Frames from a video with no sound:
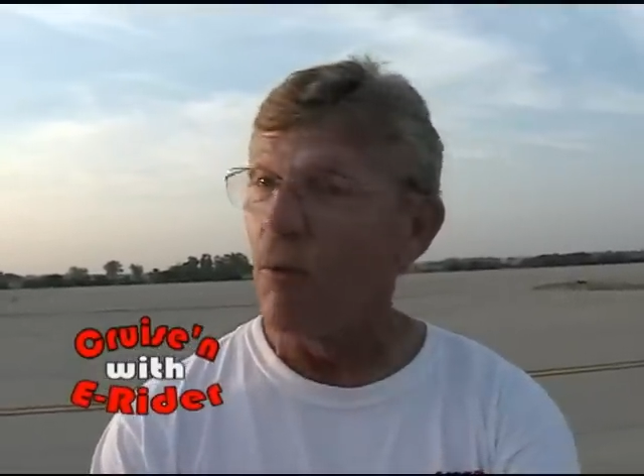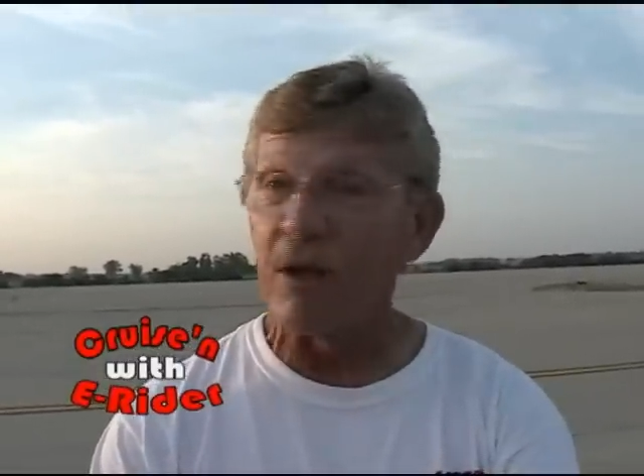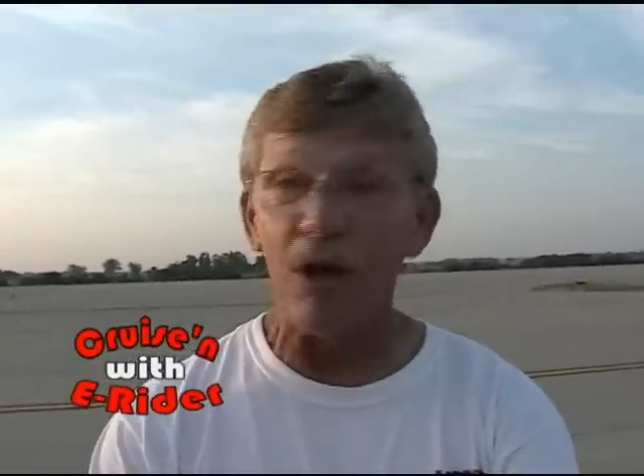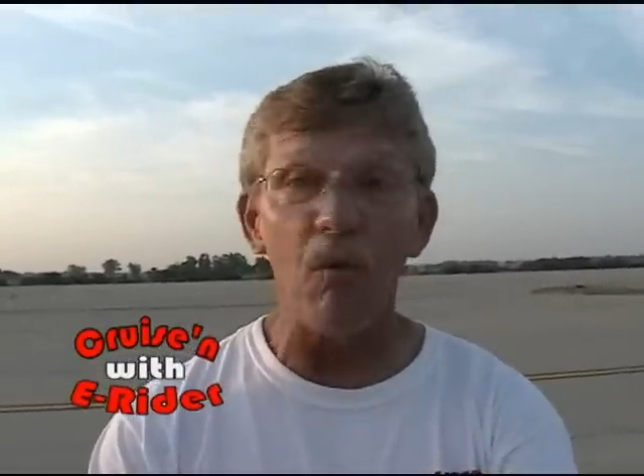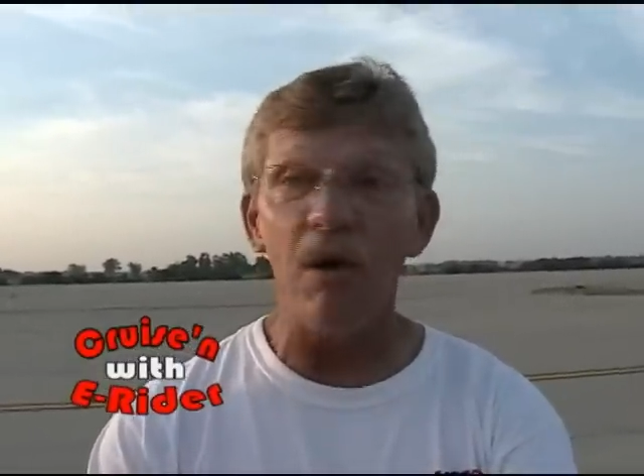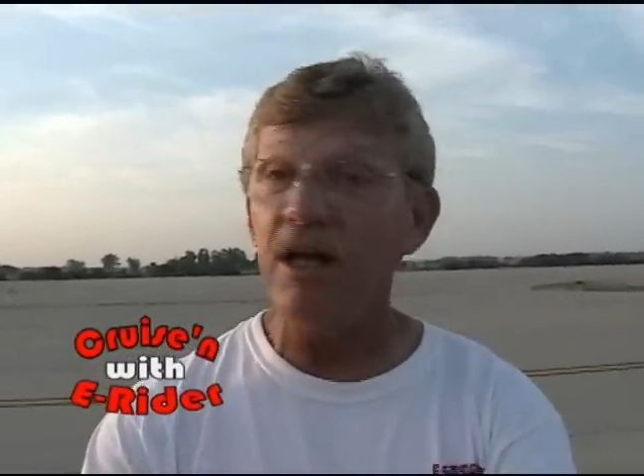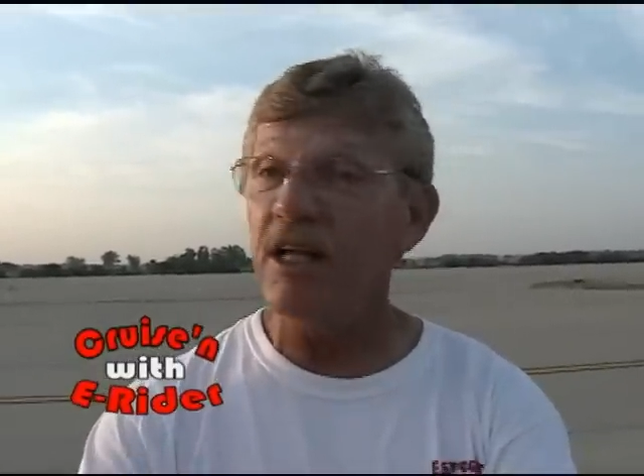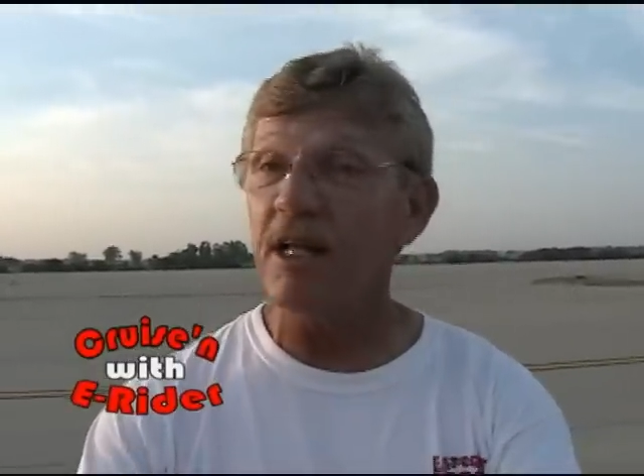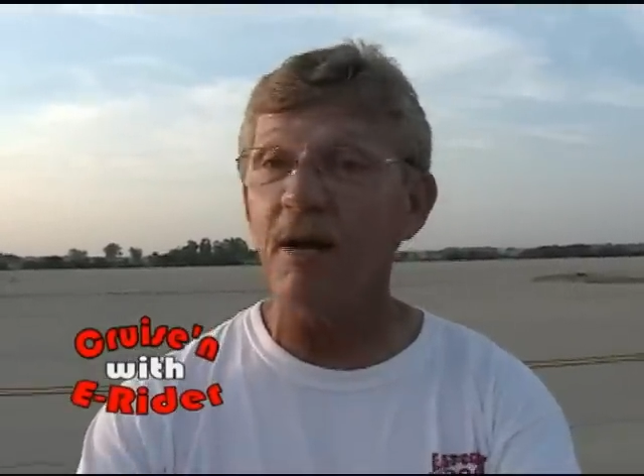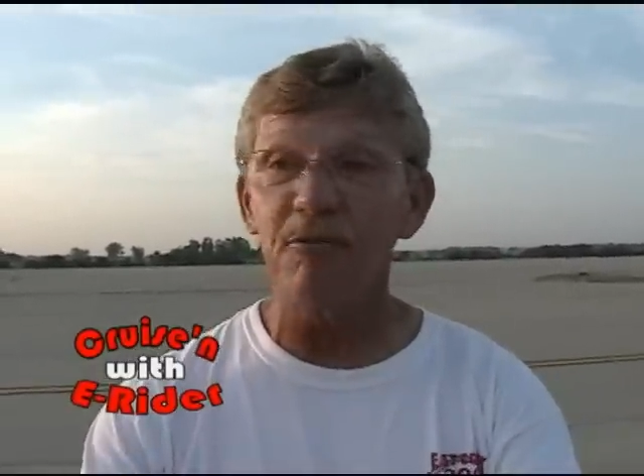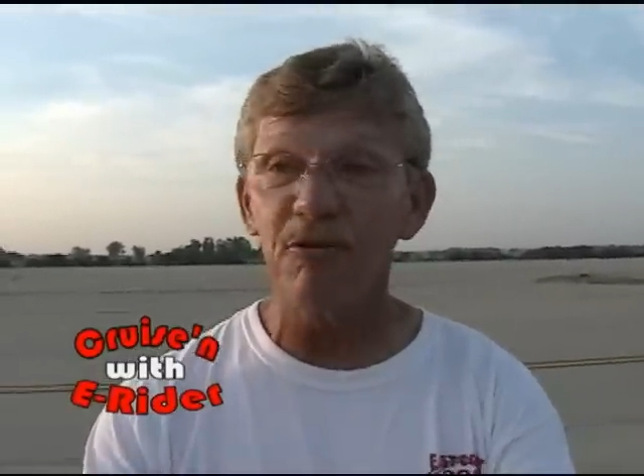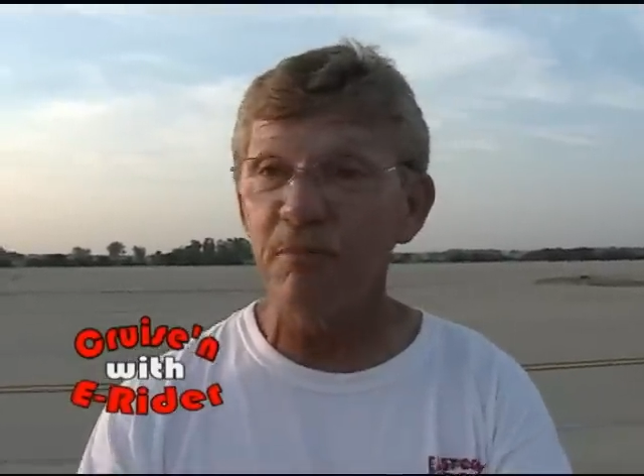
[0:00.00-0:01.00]
We don't want you to
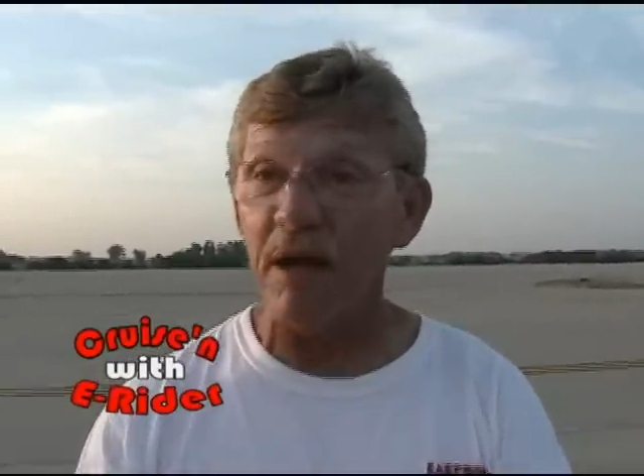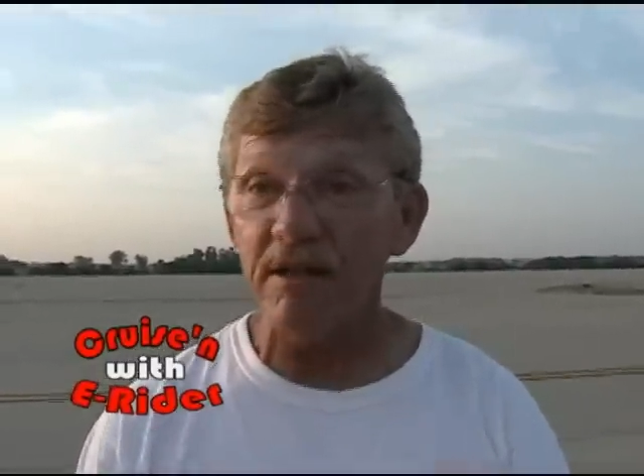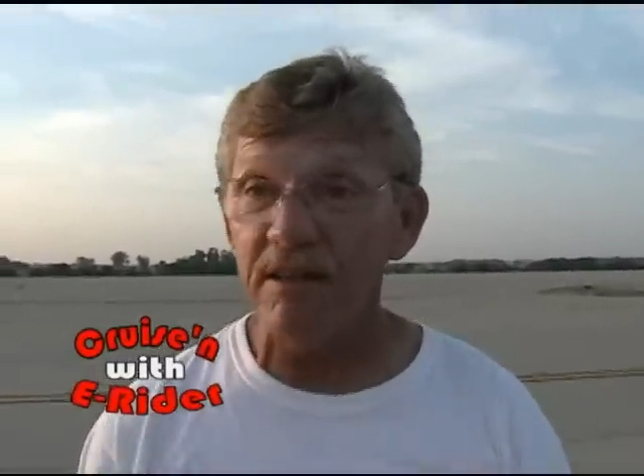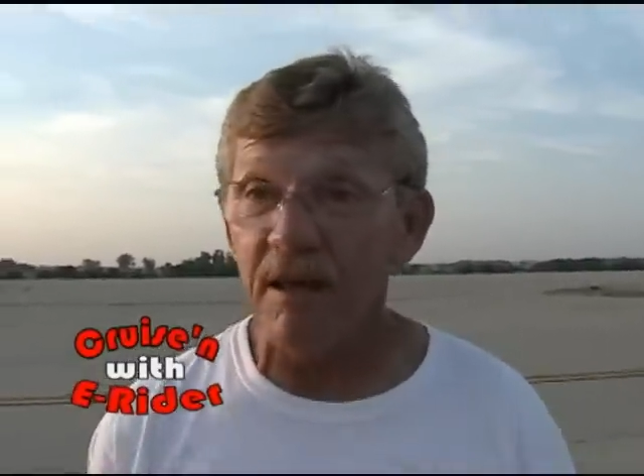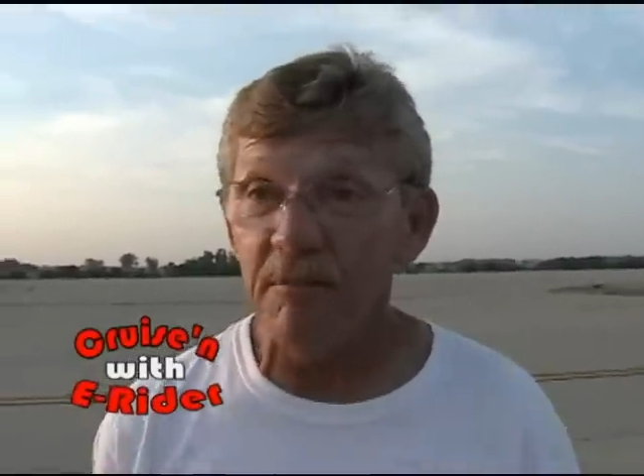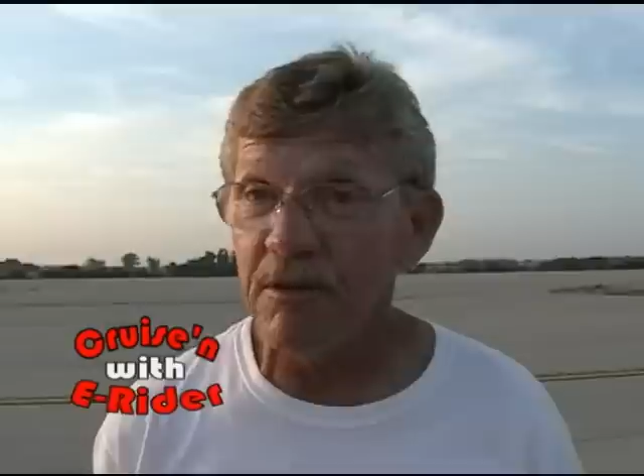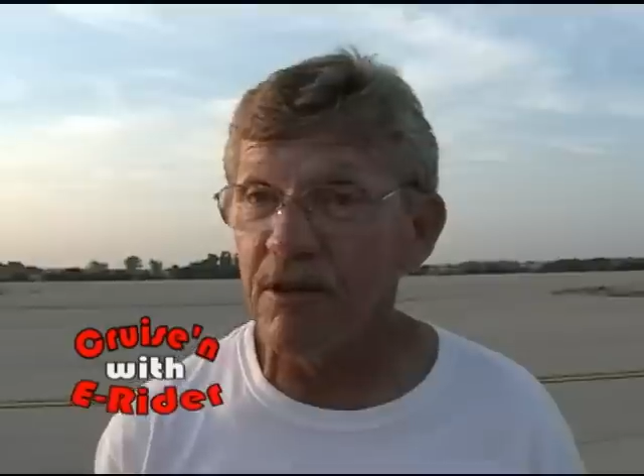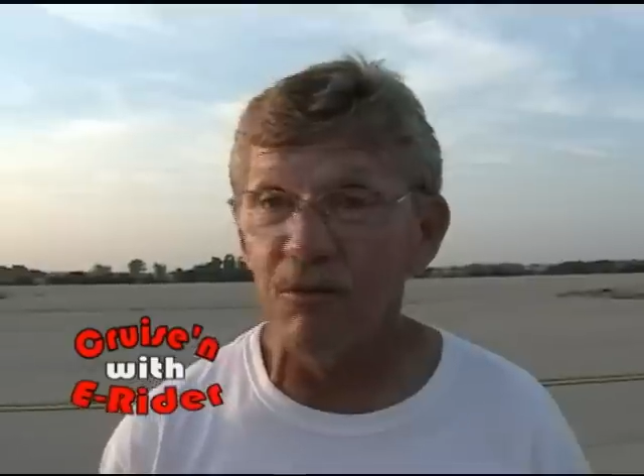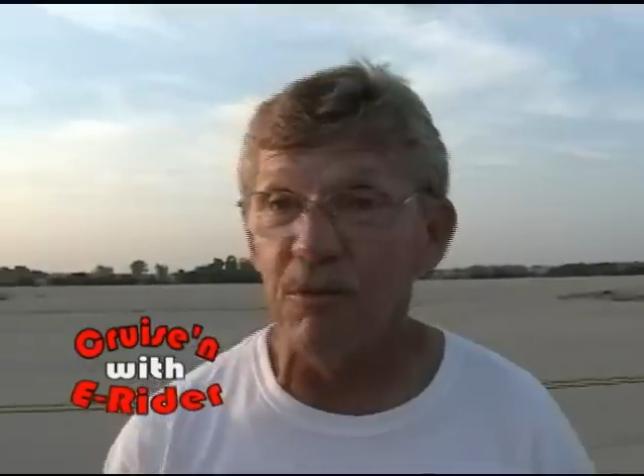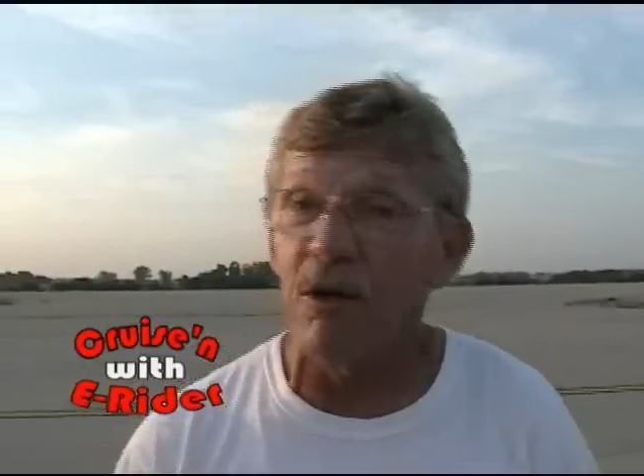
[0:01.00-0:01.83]
come spectate because